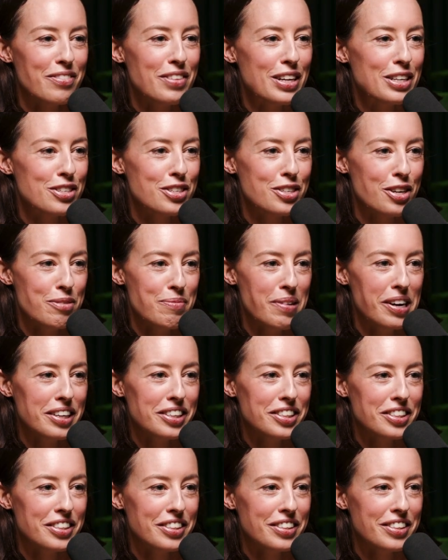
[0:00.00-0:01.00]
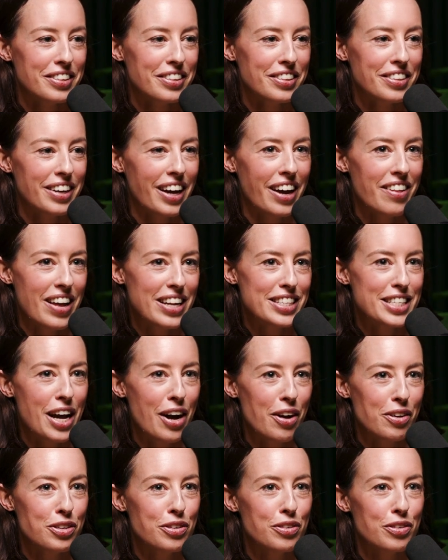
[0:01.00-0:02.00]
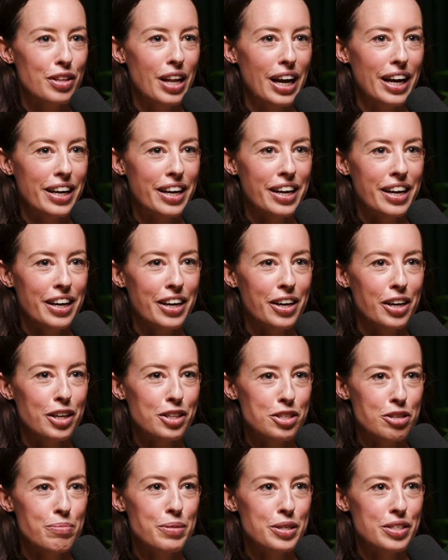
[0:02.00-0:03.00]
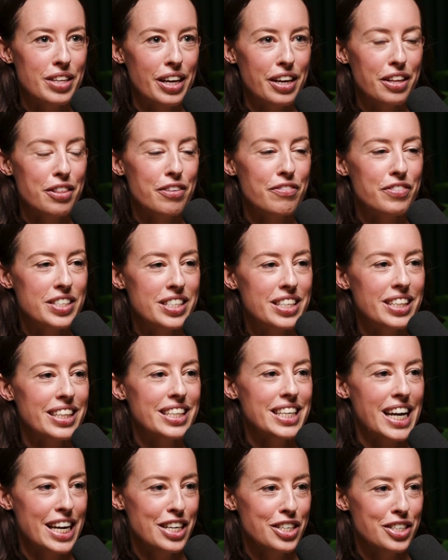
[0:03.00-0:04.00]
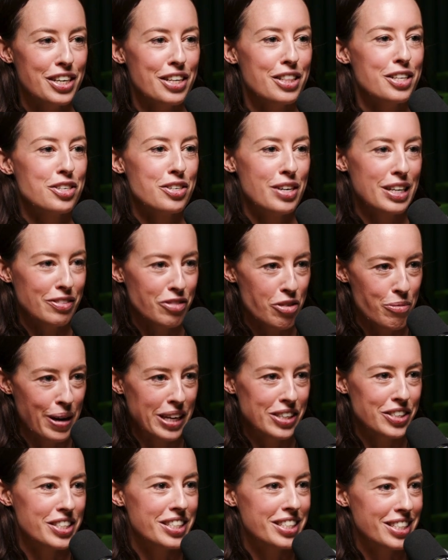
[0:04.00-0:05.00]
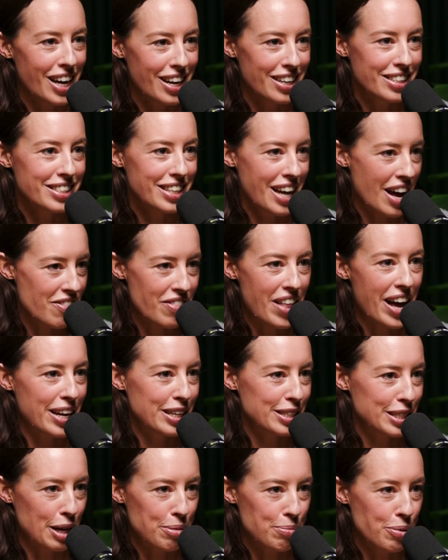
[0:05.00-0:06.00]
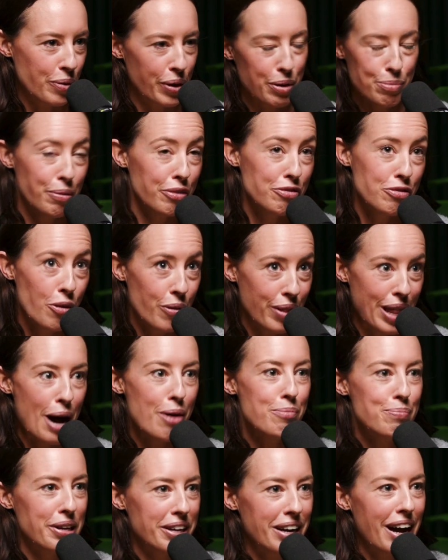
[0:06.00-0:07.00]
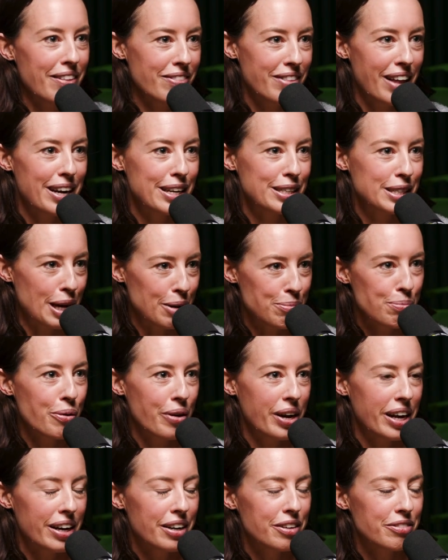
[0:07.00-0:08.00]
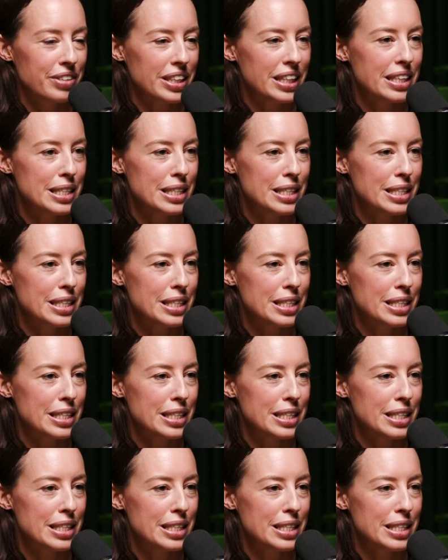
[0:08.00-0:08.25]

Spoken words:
that so much. And that's how you like, it's almost like the facilitation and the transformation starts at that exact point. Before that, but at that exact point, it can really